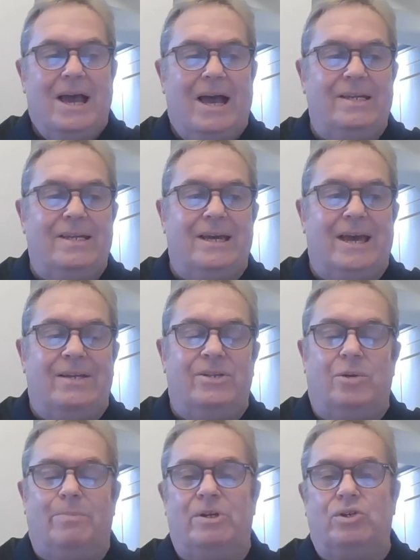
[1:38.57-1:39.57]
and it
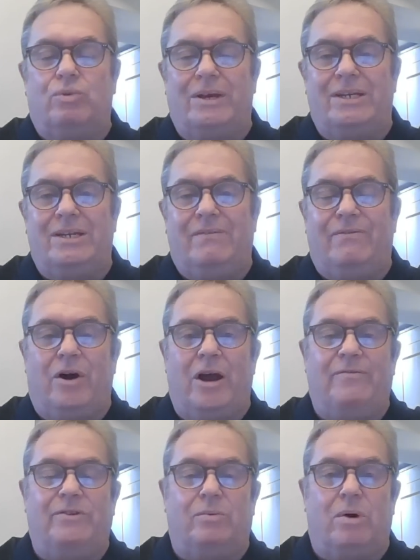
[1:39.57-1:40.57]
ended up at
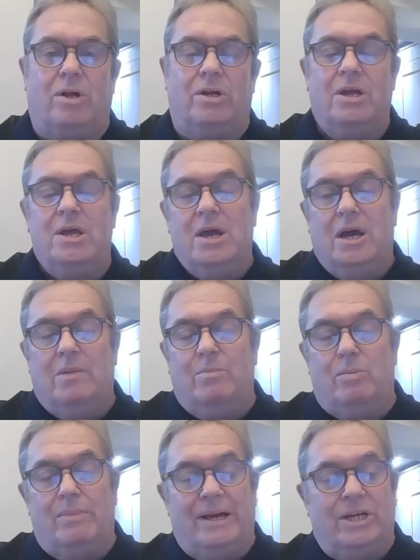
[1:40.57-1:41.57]
25-1. And the
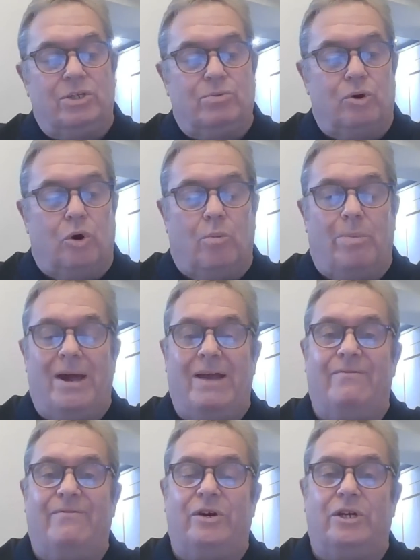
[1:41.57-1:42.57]
bookmakers were all
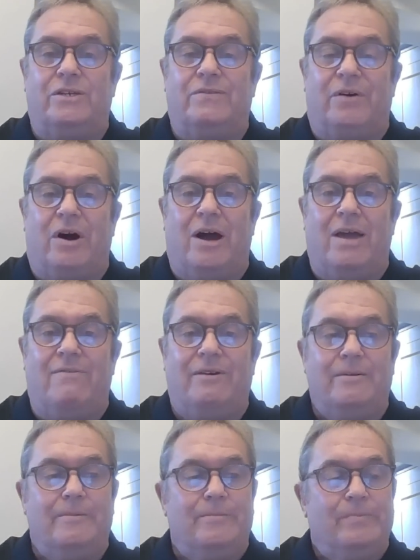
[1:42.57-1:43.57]
paying first five,
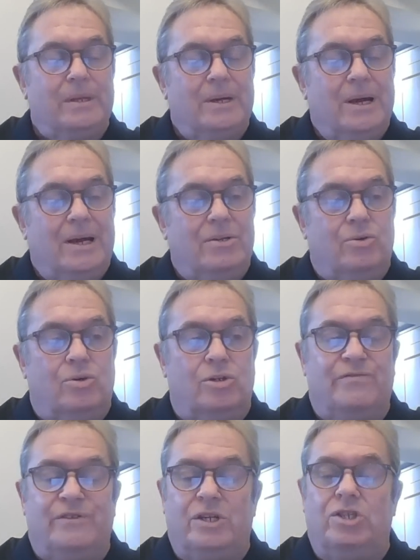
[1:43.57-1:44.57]
and the
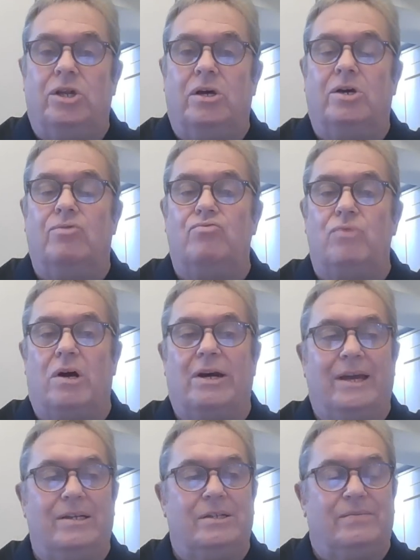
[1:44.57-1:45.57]
horse finished like a
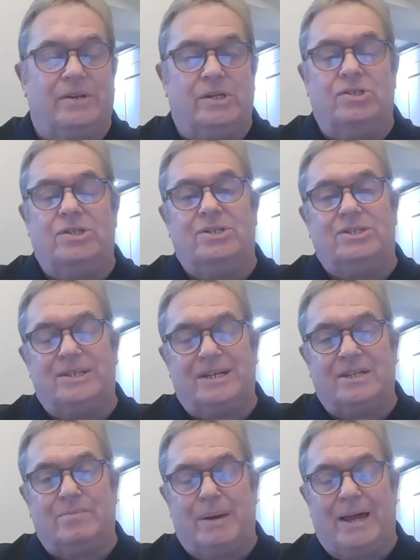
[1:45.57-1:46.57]
rocket to finish in
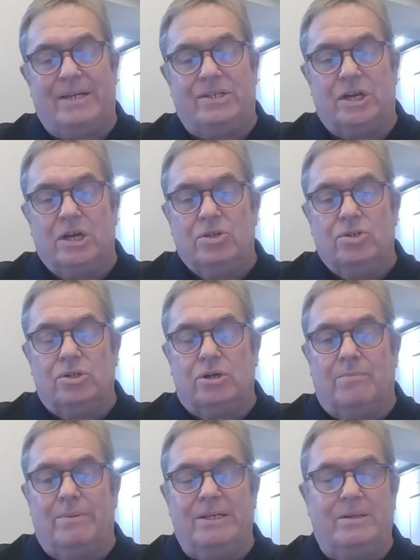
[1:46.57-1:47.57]
sixth place. Just
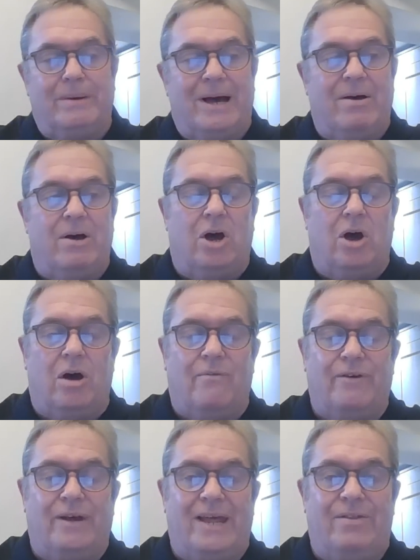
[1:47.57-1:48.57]
got beat about a
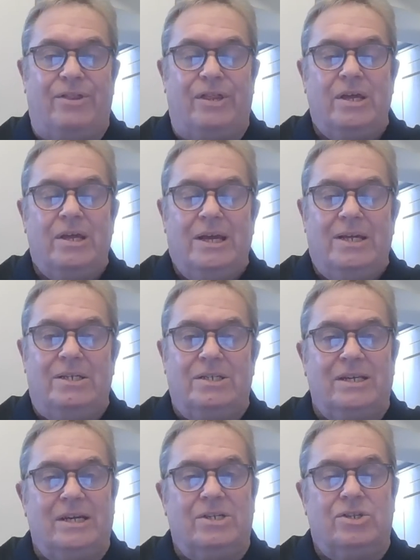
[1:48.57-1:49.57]
half a length into
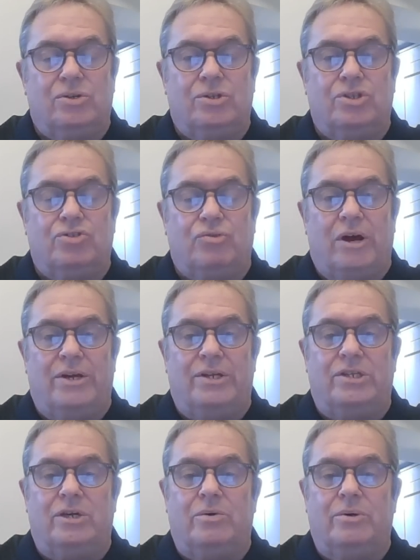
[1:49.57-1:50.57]
six, another stride
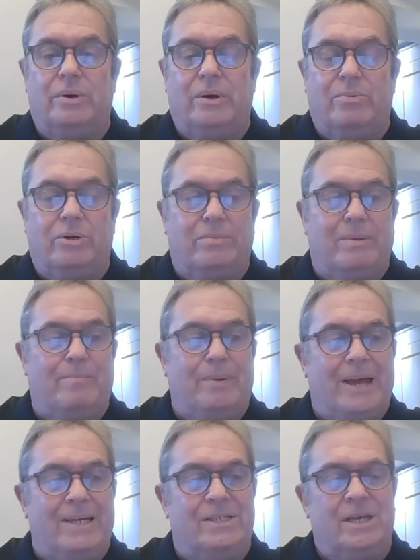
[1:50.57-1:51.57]
or two, it would have been
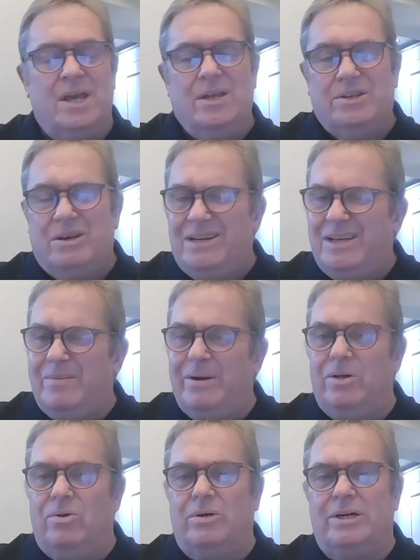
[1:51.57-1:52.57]
placed. So a little
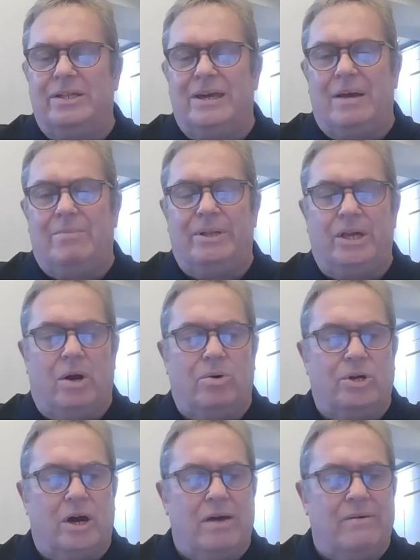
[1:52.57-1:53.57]
bit unlucky there with the
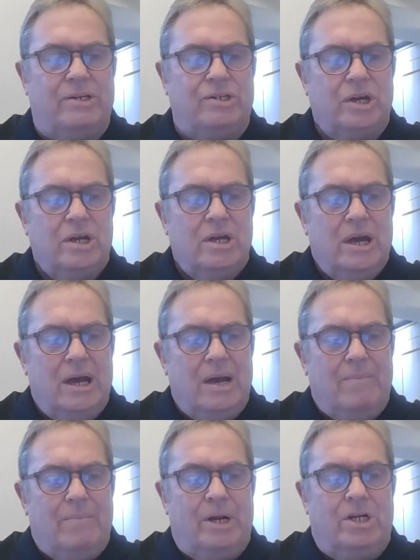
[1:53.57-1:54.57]
old Irish,
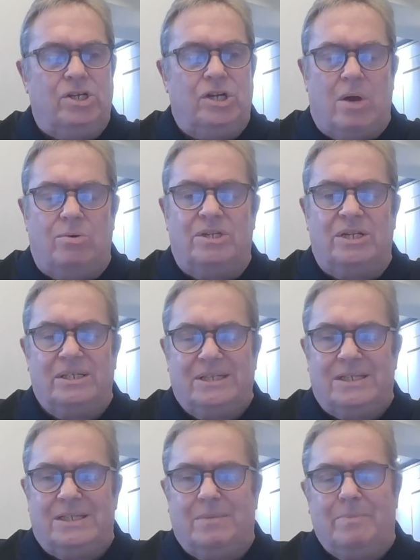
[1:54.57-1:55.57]
but I don't
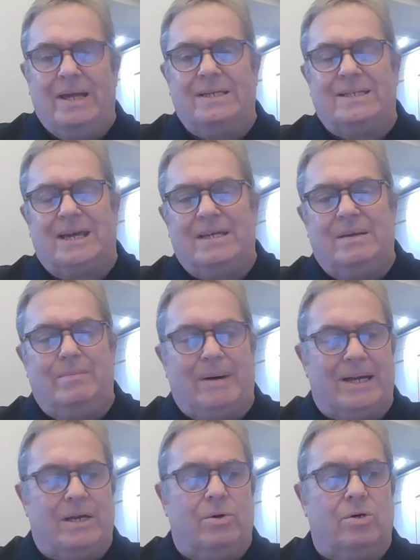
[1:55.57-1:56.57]
anticipate any
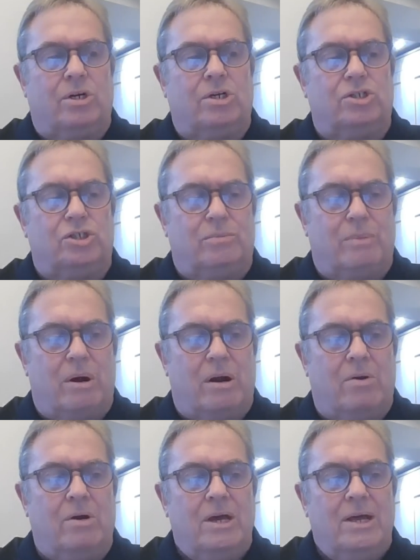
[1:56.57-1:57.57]
bad luck
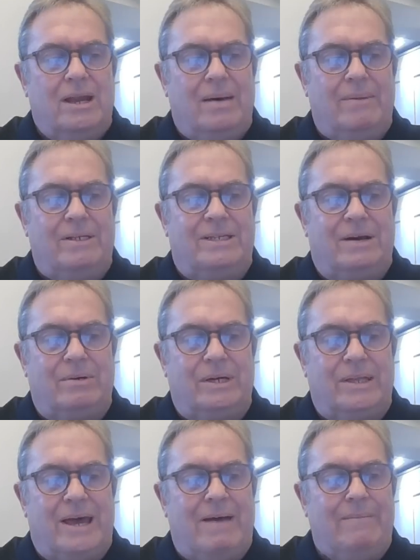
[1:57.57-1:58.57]
tomorrow, let me tell
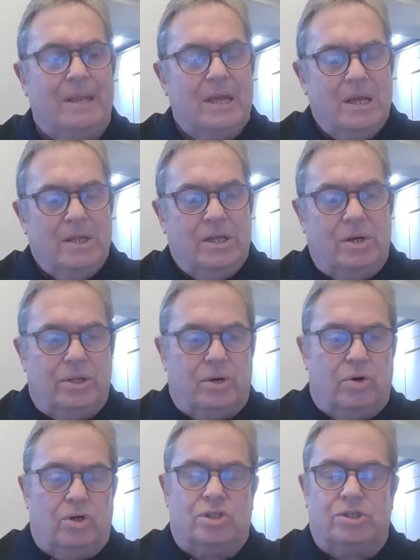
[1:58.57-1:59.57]
you that. The
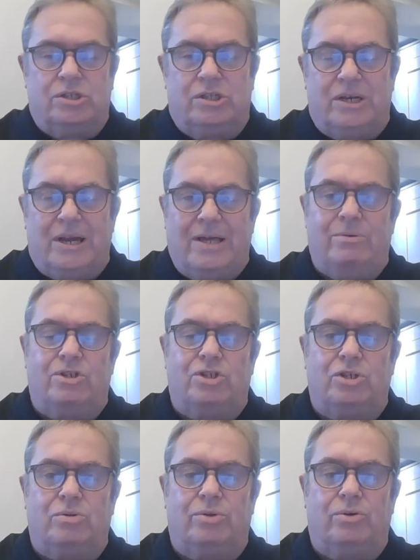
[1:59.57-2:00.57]
other horse today, there was
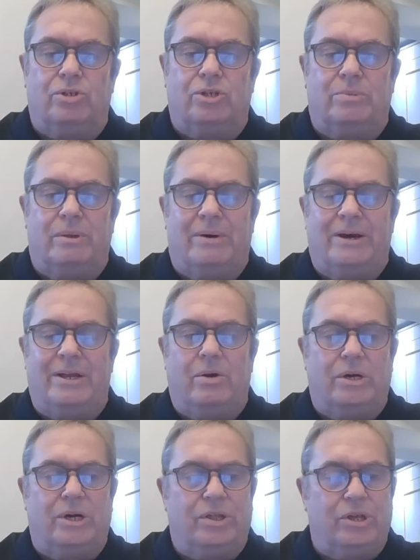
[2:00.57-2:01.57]
two other horses, by the way, in
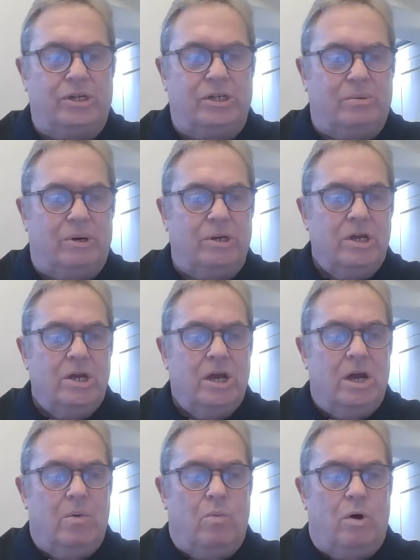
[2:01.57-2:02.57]
a lucky 31.
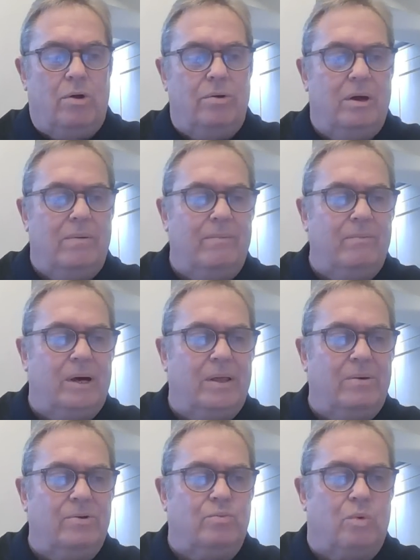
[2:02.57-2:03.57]
One, I think it was